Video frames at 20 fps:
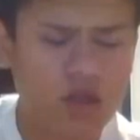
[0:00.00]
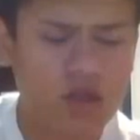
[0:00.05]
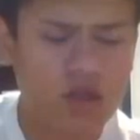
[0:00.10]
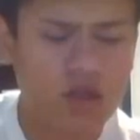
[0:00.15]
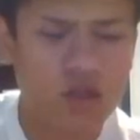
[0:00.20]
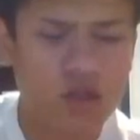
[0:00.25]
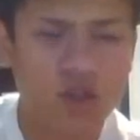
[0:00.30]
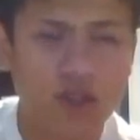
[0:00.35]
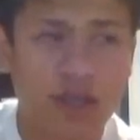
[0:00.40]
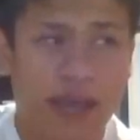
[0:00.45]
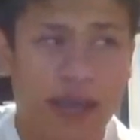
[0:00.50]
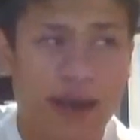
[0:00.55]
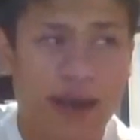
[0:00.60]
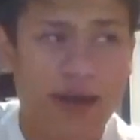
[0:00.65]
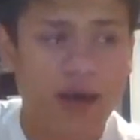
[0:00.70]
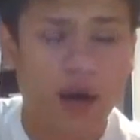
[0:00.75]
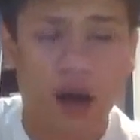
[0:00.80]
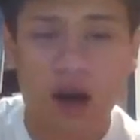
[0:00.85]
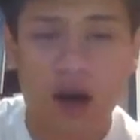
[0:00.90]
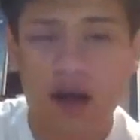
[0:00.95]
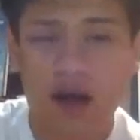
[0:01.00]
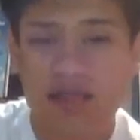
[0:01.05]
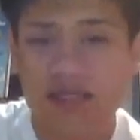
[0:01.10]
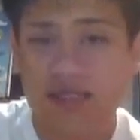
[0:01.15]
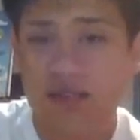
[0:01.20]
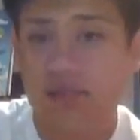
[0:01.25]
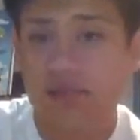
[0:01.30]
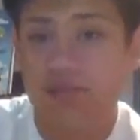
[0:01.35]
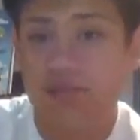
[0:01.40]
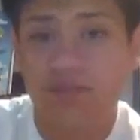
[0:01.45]
So yeah,
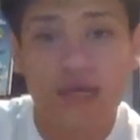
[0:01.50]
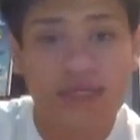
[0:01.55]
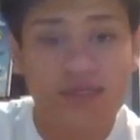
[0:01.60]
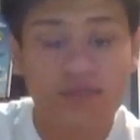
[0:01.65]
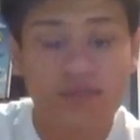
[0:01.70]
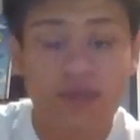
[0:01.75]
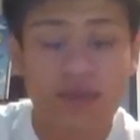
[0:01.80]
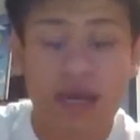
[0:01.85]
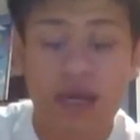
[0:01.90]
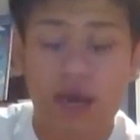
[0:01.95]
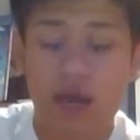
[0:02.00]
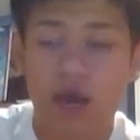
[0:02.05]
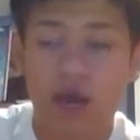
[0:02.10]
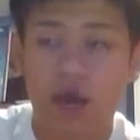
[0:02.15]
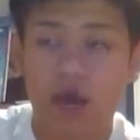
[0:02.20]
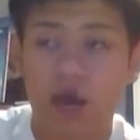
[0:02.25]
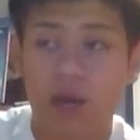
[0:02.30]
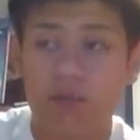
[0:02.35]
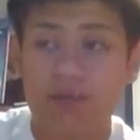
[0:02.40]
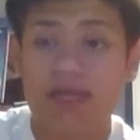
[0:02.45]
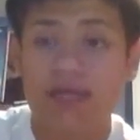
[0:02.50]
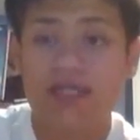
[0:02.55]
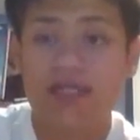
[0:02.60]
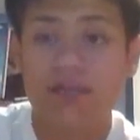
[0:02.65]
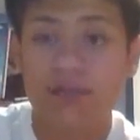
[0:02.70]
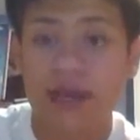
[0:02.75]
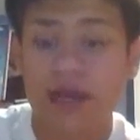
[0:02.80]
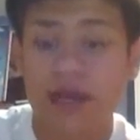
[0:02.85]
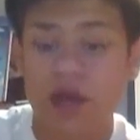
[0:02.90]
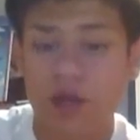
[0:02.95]
honestly, that's my
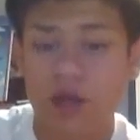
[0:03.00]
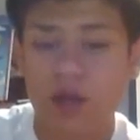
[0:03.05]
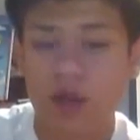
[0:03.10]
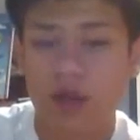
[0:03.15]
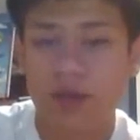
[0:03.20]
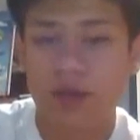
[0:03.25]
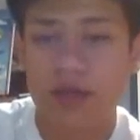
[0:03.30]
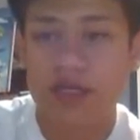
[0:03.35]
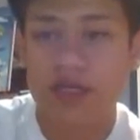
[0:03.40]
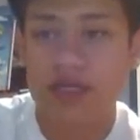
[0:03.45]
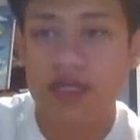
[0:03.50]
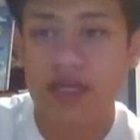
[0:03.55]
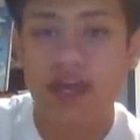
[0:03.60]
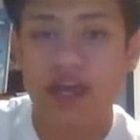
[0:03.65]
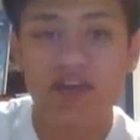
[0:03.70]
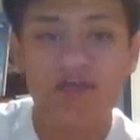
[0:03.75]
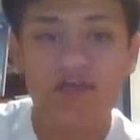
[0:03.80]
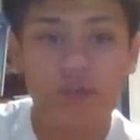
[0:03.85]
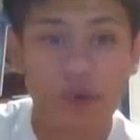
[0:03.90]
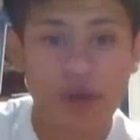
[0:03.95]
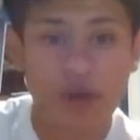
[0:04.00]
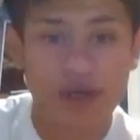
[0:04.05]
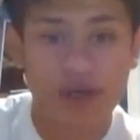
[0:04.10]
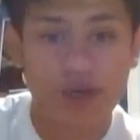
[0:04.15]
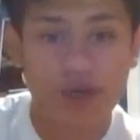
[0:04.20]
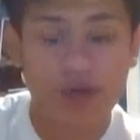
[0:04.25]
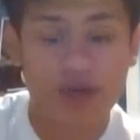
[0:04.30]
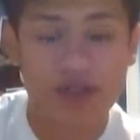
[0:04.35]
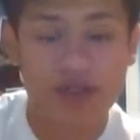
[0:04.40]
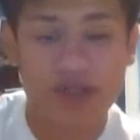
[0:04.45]
humble opinion. If
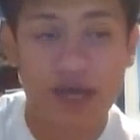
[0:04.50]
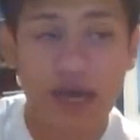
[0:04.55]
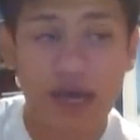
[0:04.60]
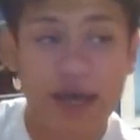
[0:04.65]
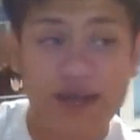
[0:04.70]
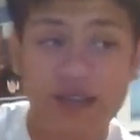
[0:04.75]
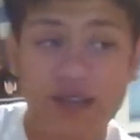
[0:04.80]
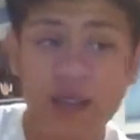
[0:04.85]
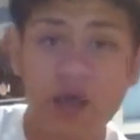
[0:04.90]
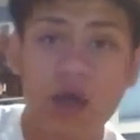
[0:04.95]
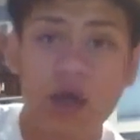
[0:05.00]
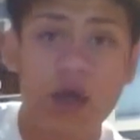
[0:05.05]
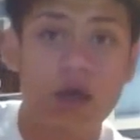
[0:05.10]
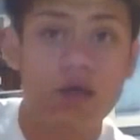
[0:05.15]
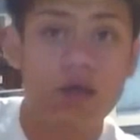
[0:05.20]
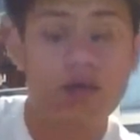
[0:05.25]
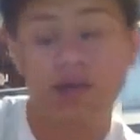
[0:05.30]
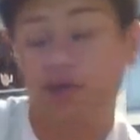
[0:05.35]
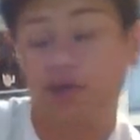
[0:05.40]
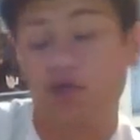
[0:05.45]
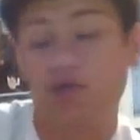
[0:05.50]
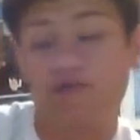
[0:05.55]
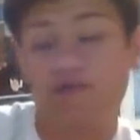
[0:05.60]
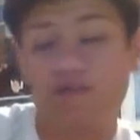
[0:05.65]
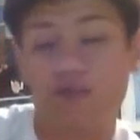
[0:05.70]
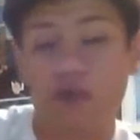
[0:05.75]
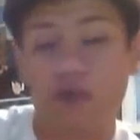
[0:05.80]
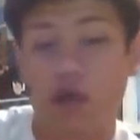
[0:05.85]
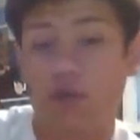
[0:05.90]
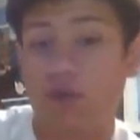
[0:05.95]
Morgan would have died, they would
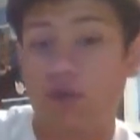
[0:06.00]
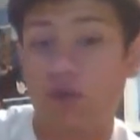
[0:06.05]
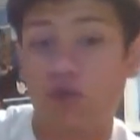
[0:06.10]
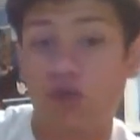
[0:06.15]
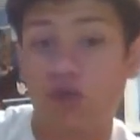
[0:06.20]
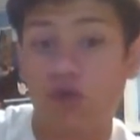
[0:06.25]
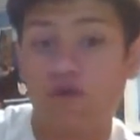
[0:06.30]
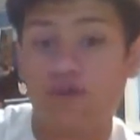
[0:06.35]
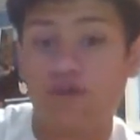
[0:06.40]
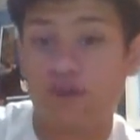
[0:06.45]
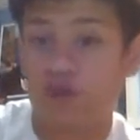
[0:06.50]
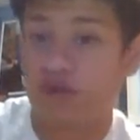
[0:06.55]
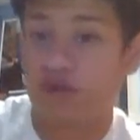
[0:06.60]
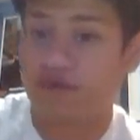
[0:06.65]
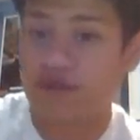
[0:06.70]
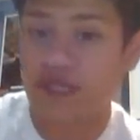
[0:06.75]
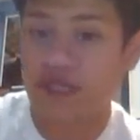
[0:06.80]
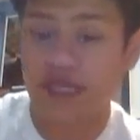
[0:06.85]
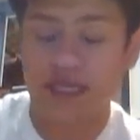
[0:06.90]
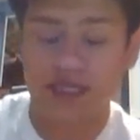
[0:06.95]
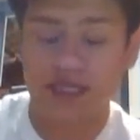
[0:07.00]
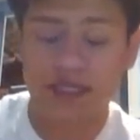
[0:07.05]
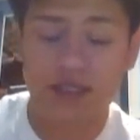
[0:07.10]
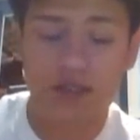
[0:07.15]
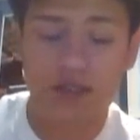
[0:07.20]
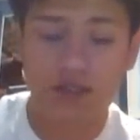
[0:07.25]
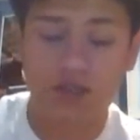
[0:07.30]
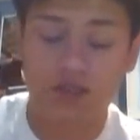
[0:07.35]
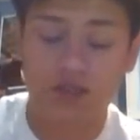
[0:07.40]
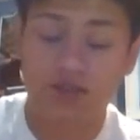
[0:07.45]
have the wolves would have taken
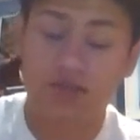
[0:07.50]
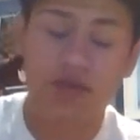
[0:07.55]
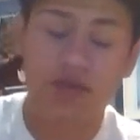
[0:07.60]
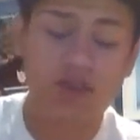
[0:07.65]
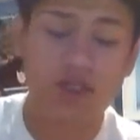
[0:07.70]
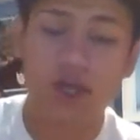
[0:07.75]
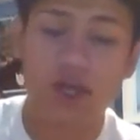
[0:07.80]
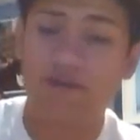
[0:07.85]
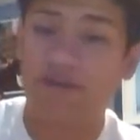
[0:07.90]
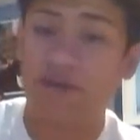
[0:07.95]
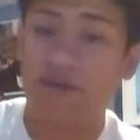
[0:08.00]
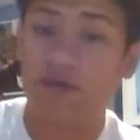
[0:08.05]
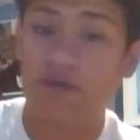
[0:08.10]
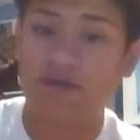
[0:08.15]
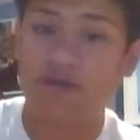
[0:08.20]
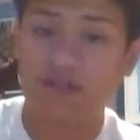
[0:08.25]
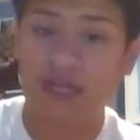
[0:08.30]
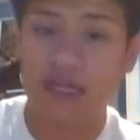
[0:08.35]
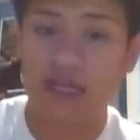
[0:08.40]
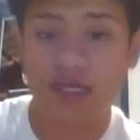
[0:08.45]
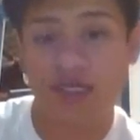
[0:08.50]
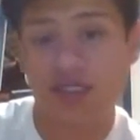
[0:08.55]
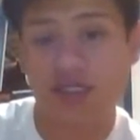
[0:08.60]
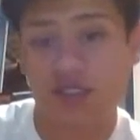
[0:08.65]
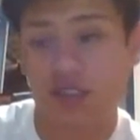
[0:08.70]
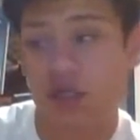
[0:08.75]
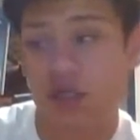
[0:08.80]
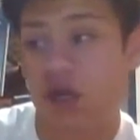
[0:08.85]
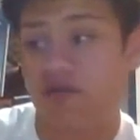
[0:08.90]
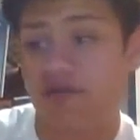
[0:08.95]
it. First off, they would have taken his
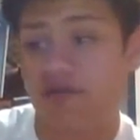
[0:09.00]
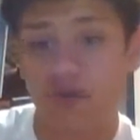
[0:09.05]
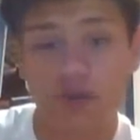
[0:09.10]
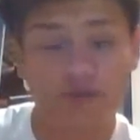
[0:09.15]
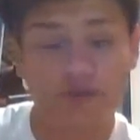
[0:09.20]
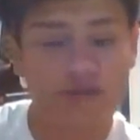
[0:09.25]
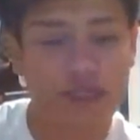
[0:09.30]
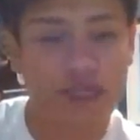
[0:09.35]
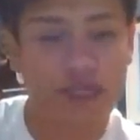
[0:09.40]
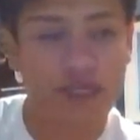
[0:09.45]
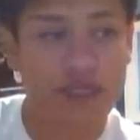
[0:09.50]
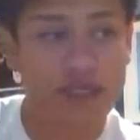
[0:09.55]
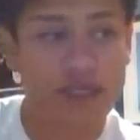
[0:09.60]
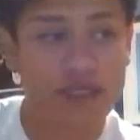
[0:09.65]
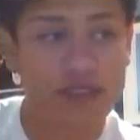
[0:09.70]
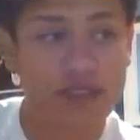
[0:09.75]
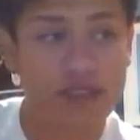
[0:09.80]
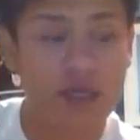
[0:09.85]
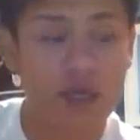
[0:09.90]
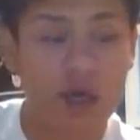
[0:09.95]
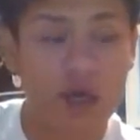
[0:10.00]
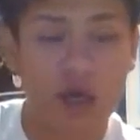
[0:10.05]
stuff. They would have taken his